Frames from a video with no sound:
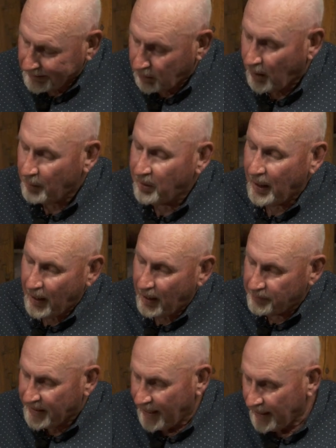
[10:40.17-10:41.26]
Club
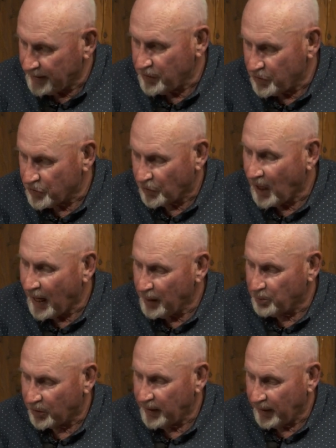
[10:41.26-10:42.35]
of Canada's
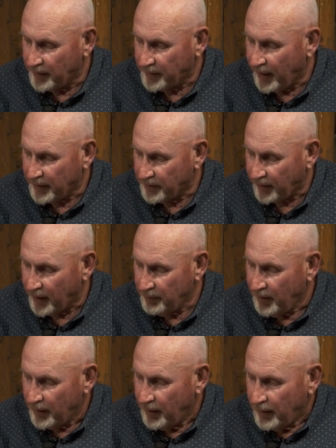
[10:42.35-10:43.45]
library at that time,
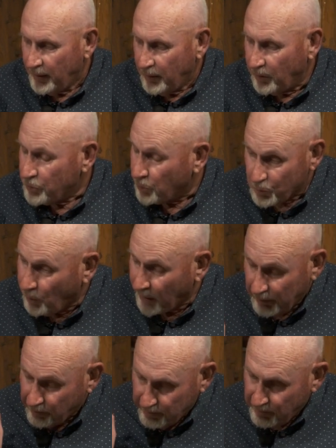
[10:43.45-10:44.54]
which was one
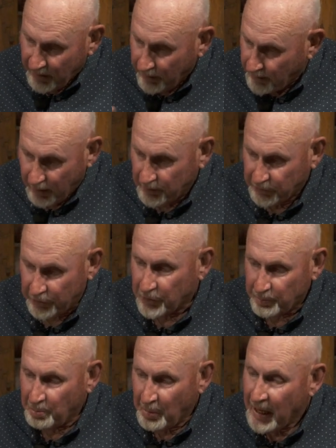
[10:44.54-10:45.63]
of Mary Alice's
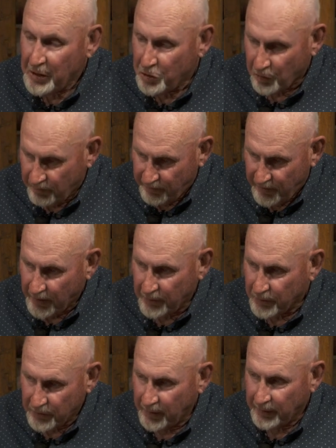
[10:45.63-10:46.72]
major
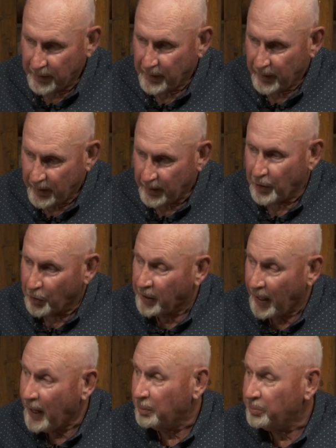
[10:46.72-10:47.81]
feathers in, in her
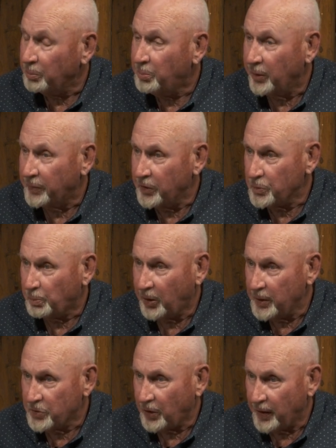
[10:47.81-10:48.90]
cap and put this
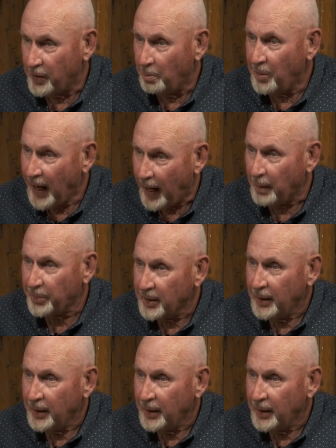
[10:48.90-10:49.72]
place on the map